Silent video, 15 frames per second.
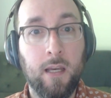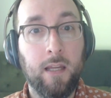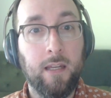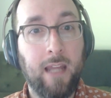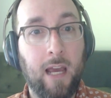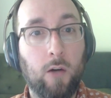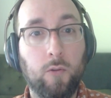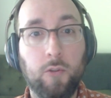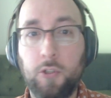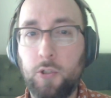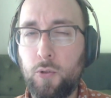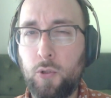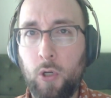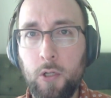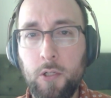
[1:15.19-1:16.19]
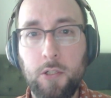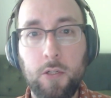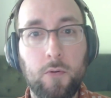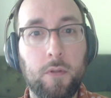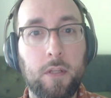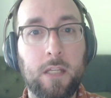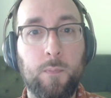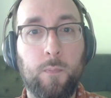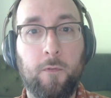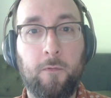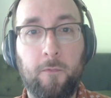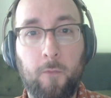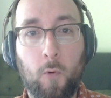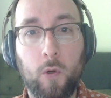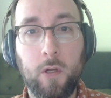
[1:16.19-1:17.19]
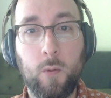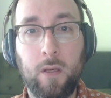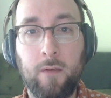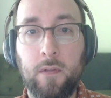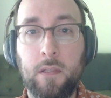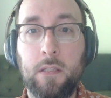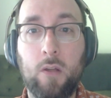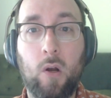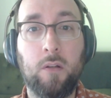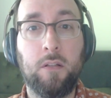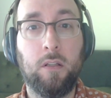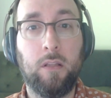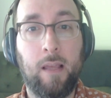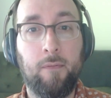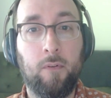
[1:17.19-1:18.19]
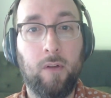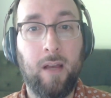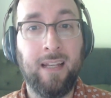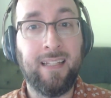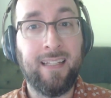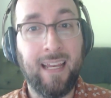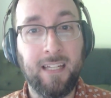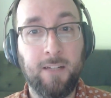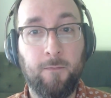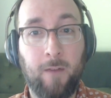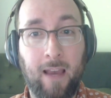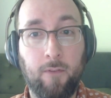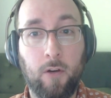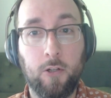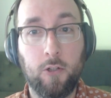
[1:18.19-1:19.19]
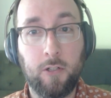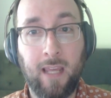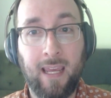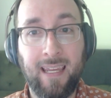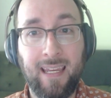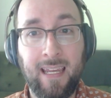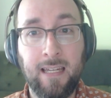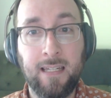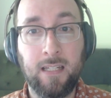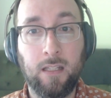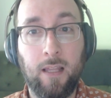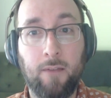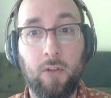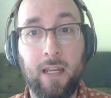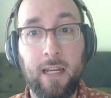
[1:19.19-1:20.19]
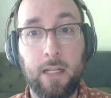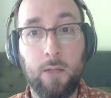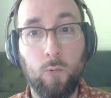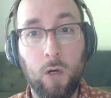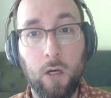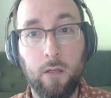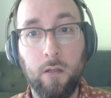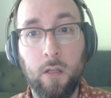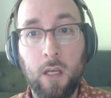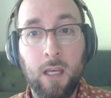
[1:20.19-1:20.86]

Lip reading: Now, you could do this before you even start to level and get 500k into level 81,